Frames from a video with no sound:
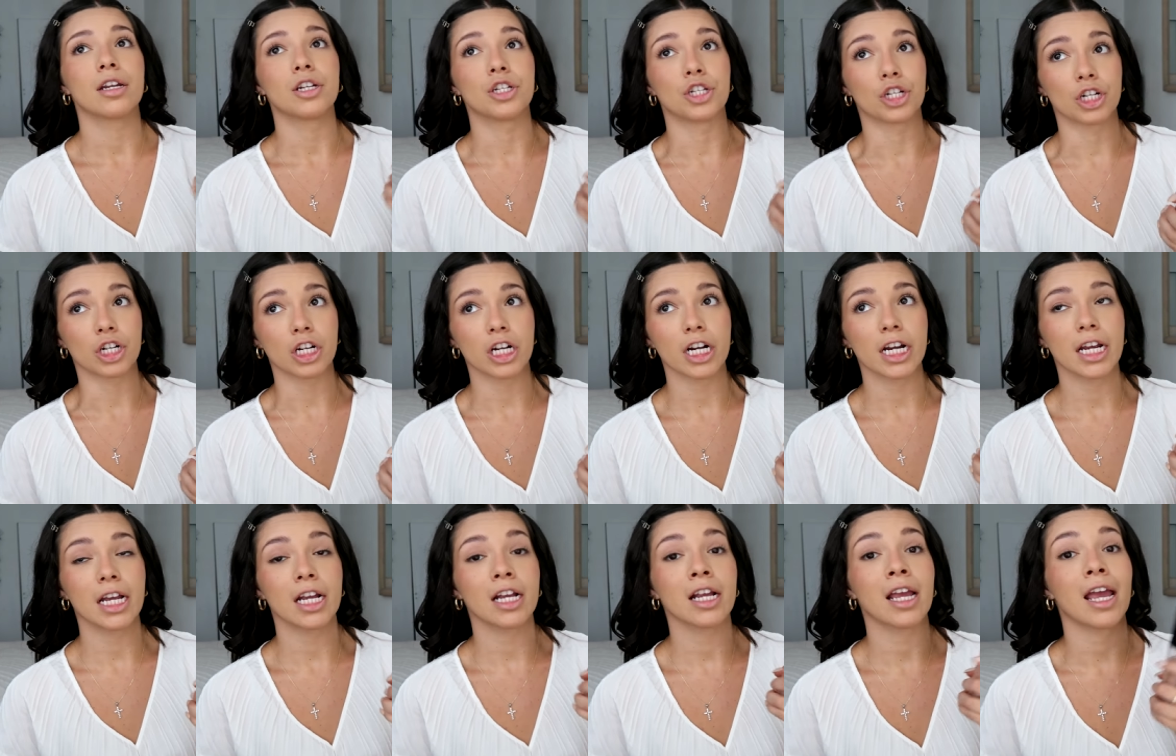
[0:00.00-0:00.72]

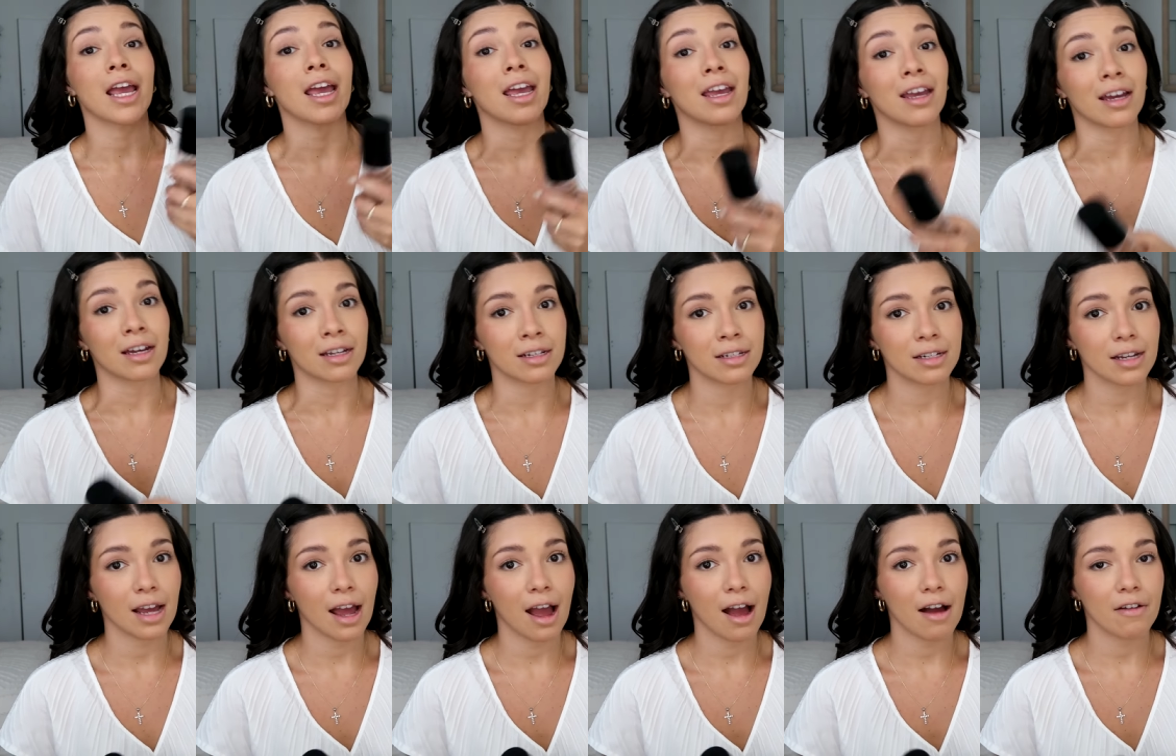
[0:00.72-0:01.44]
during,
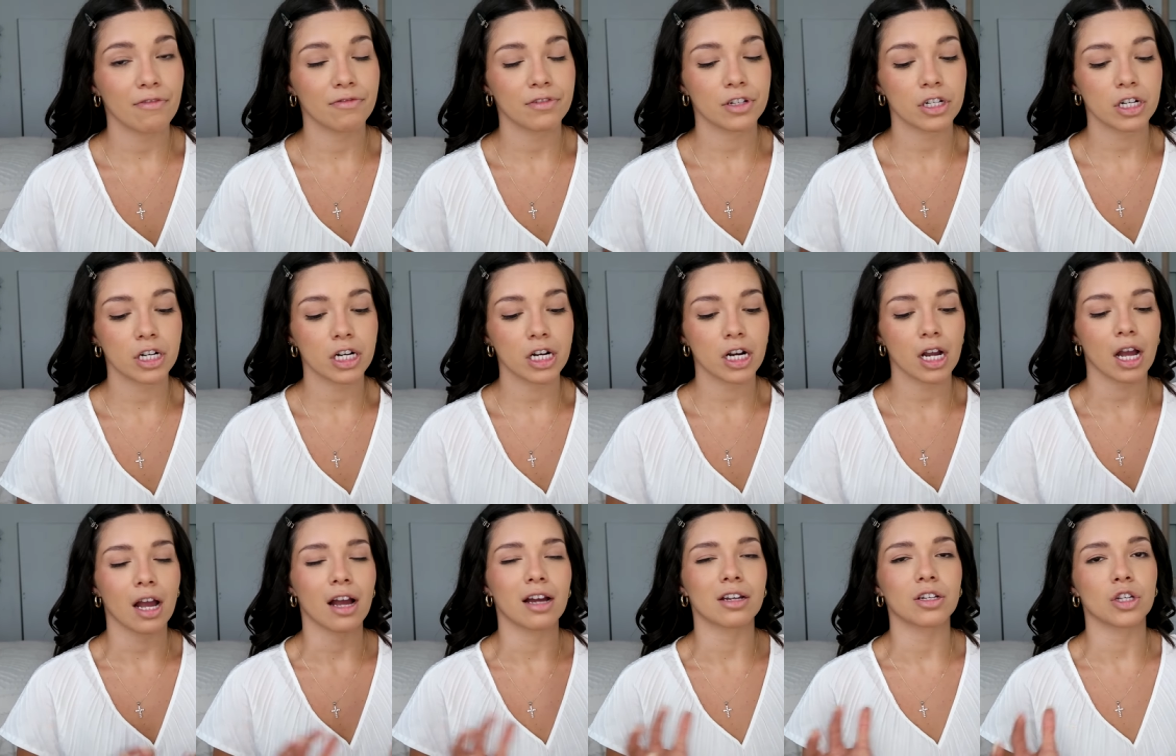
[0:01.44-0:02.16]
and
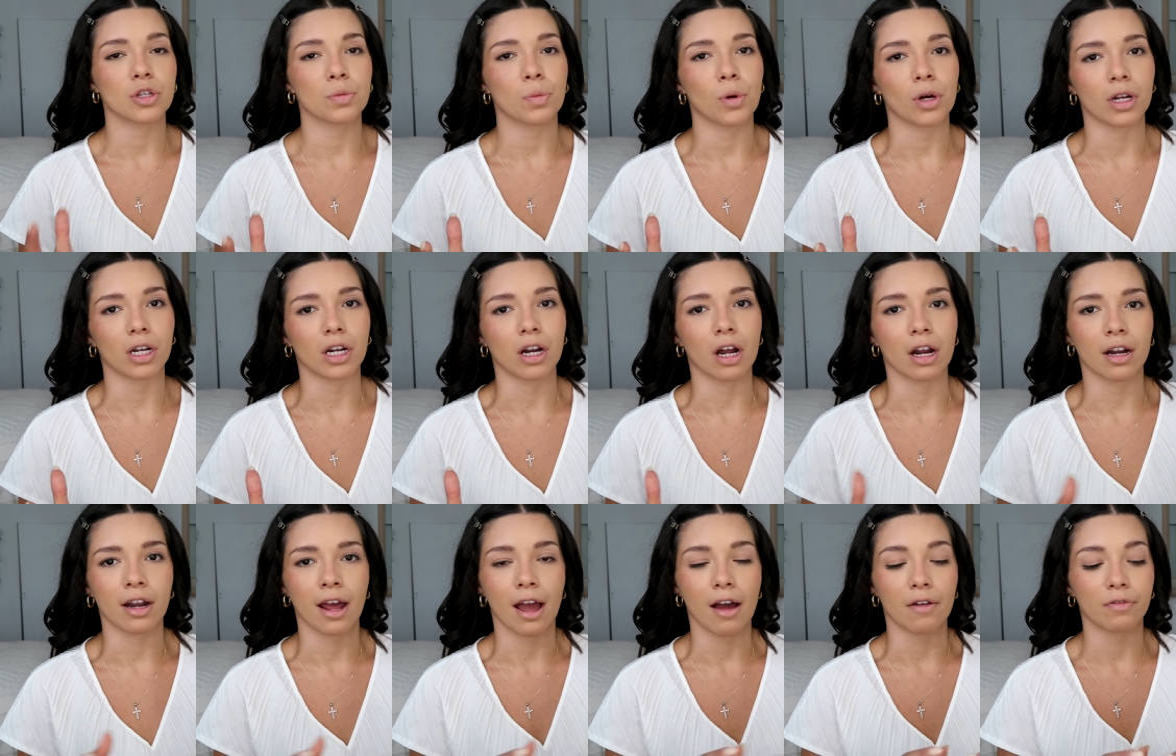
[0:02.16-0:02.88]
after. I just put it
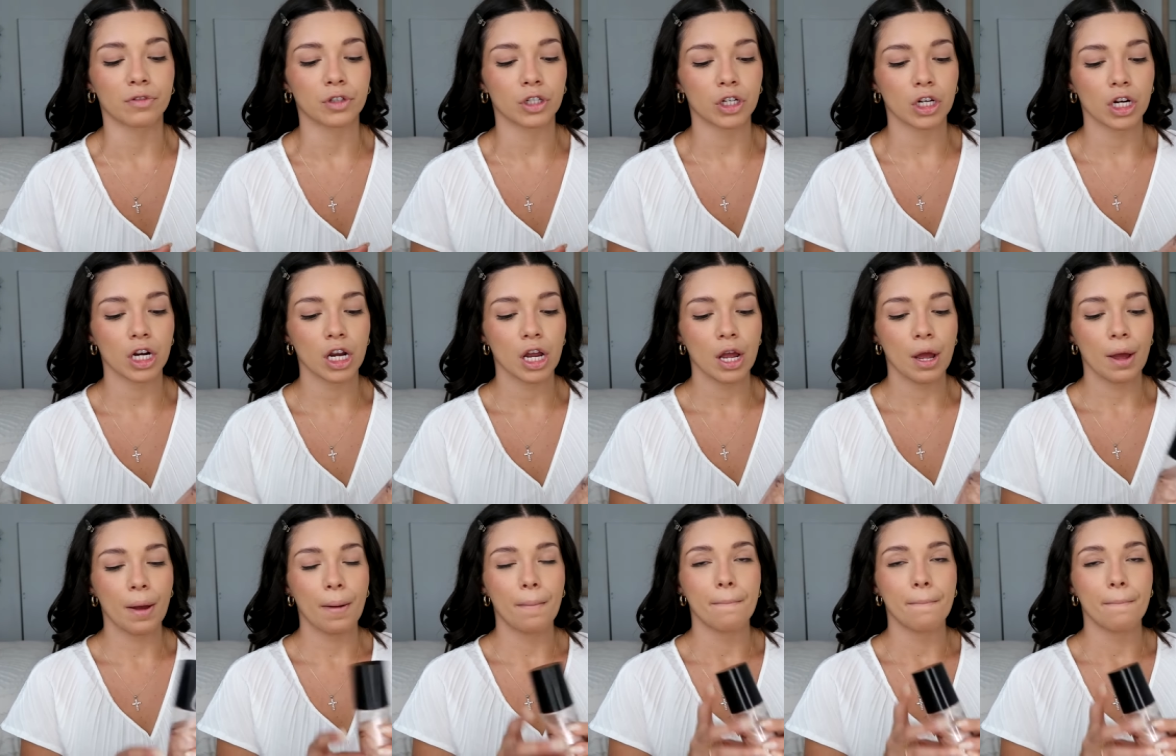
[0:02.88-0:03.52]
on after.